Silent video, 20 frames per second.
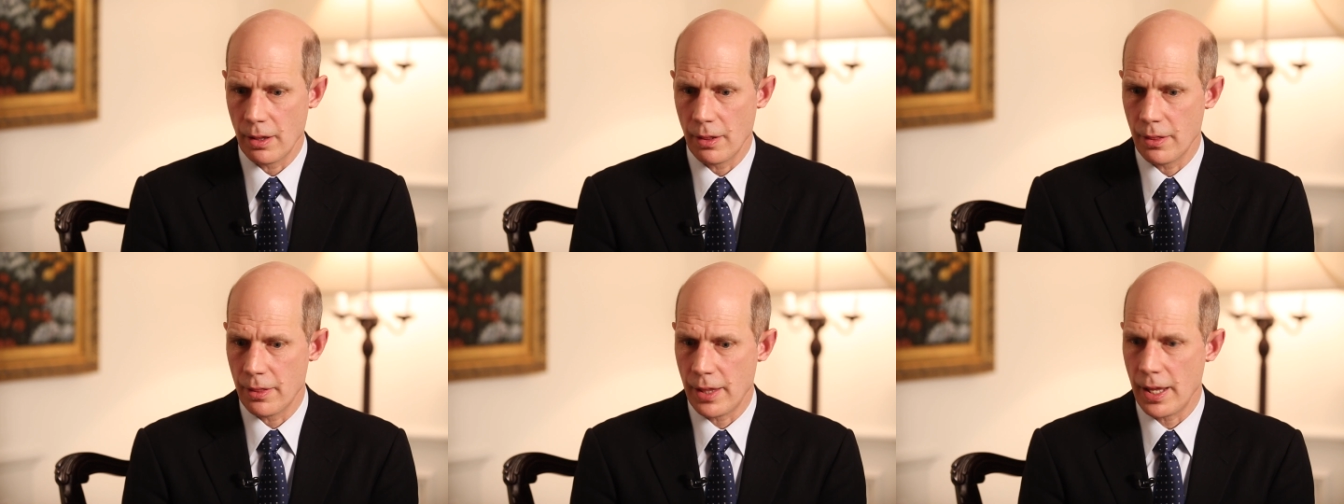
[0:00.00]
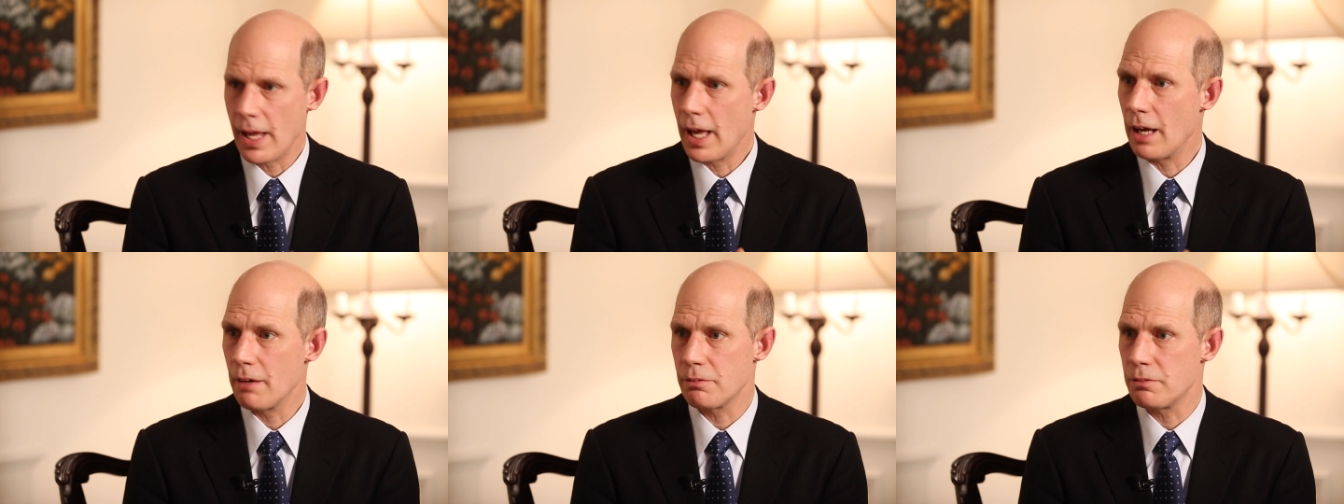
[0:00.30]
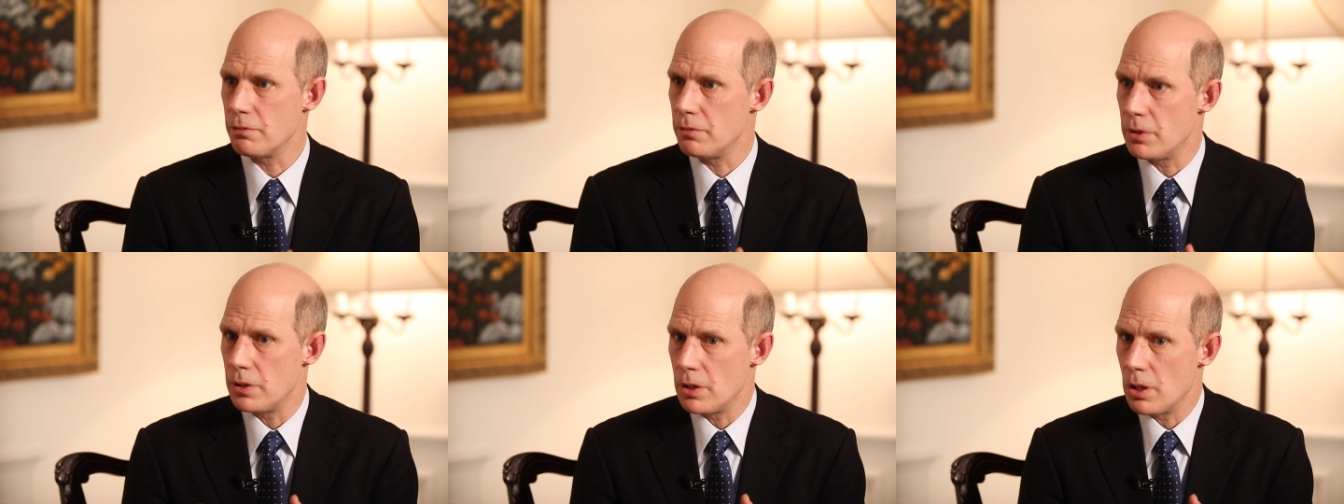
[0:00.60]
they
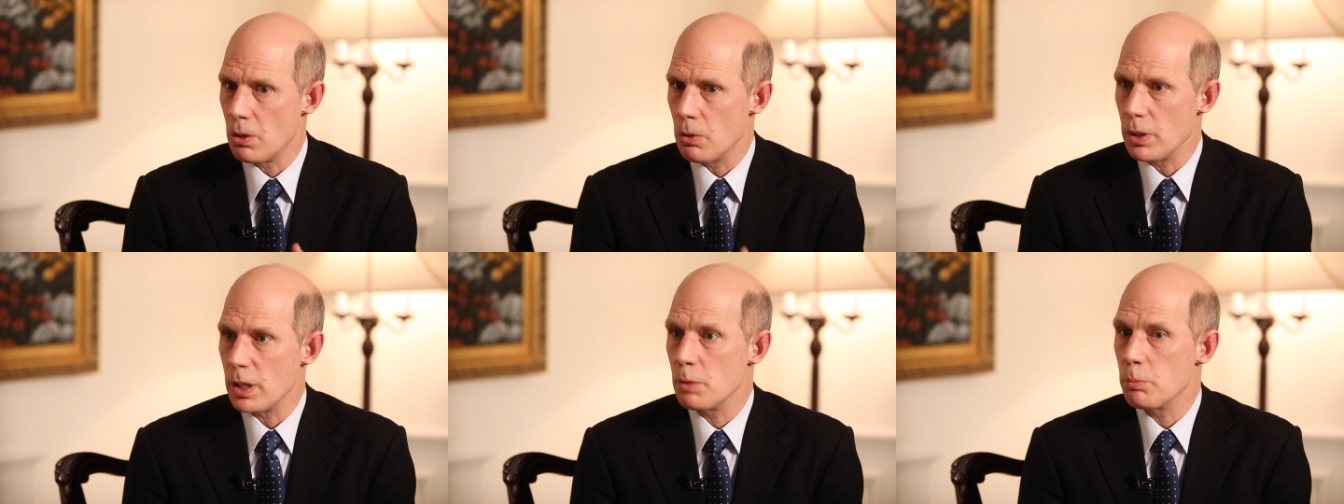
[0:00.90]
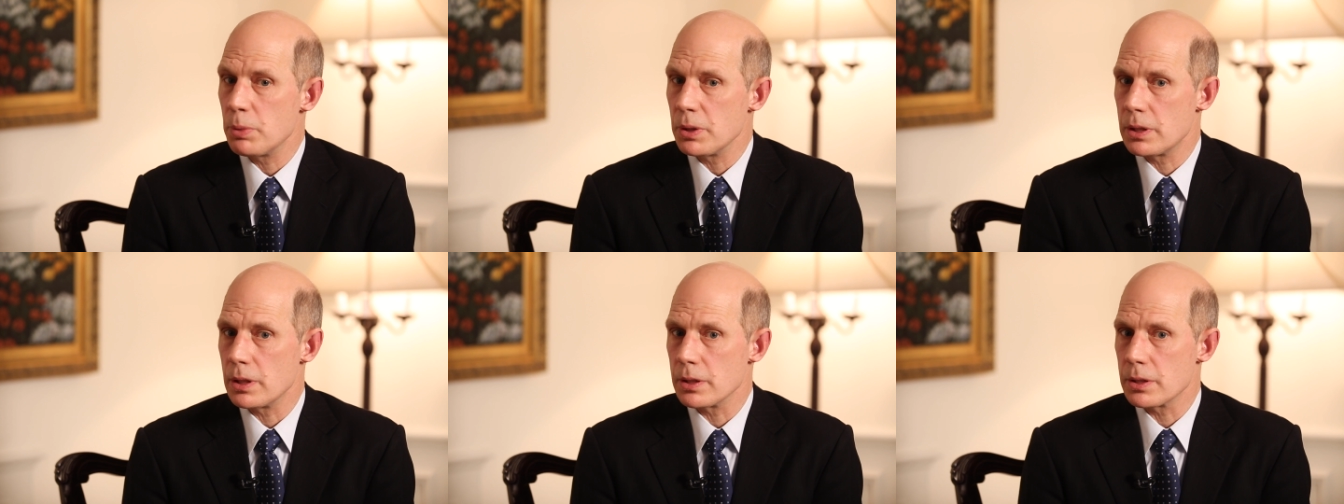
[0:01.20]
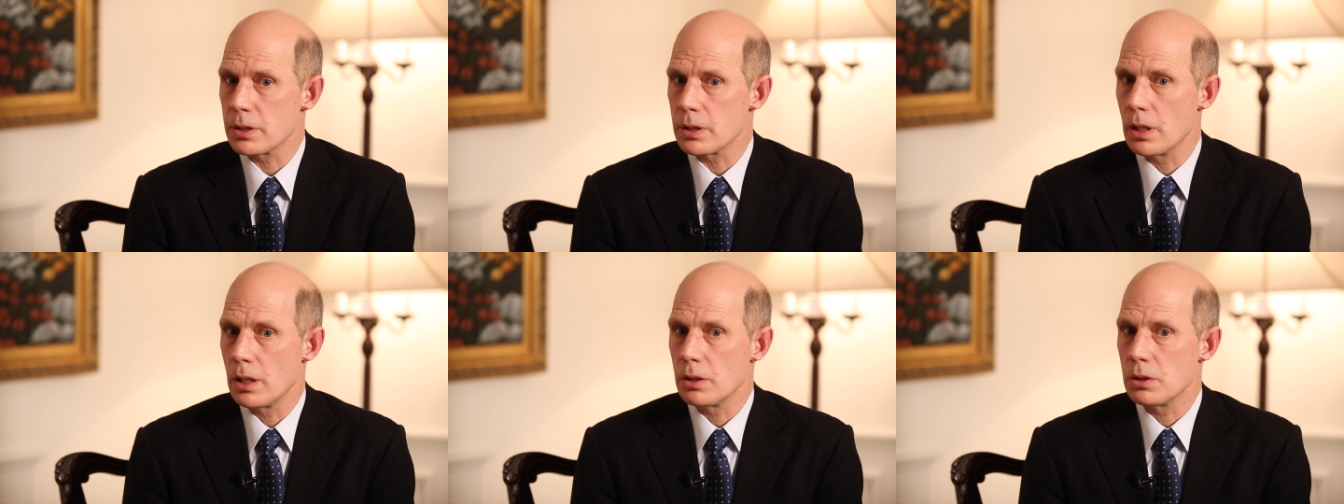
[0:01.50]
have no
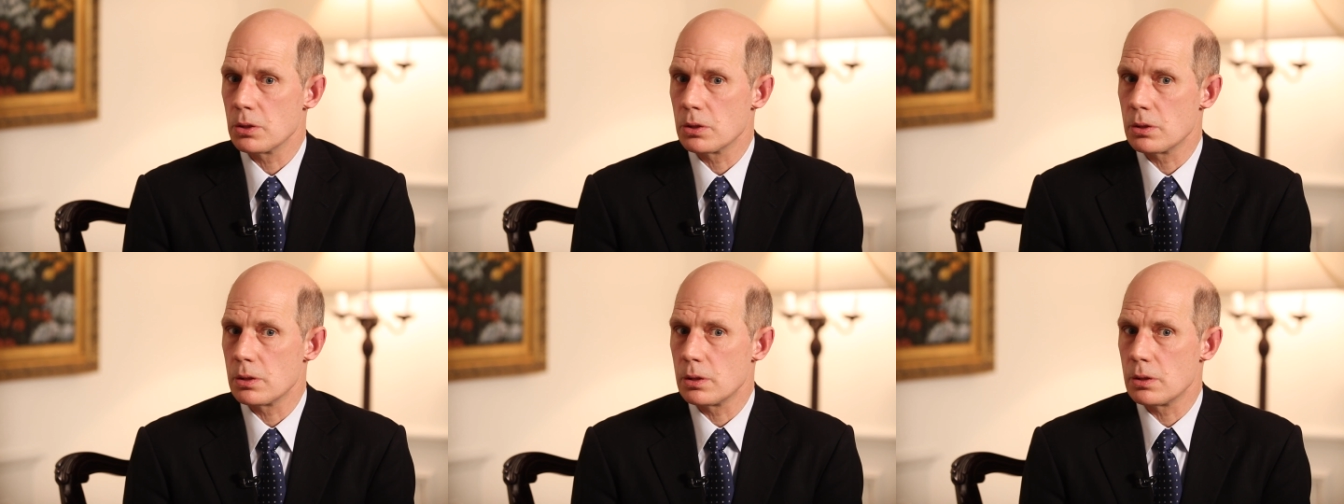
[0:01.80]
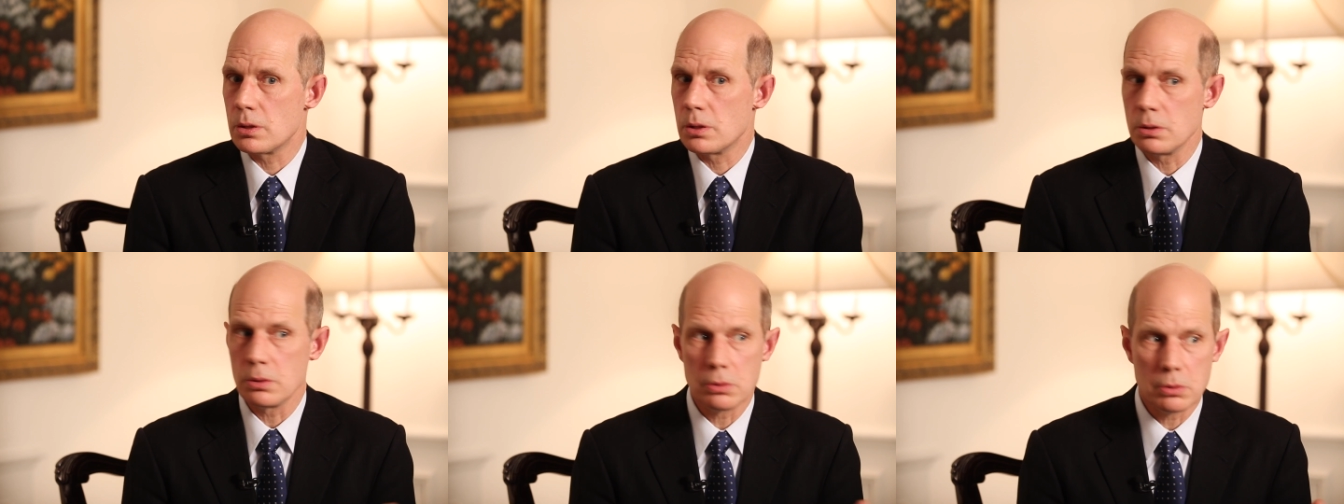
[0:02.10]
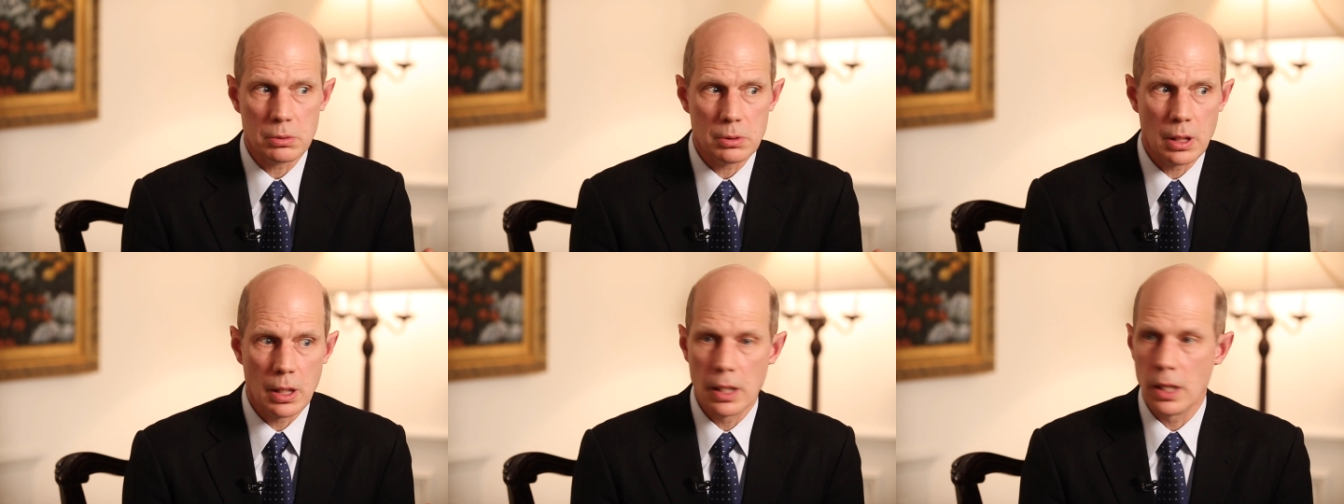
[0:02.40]
impetus to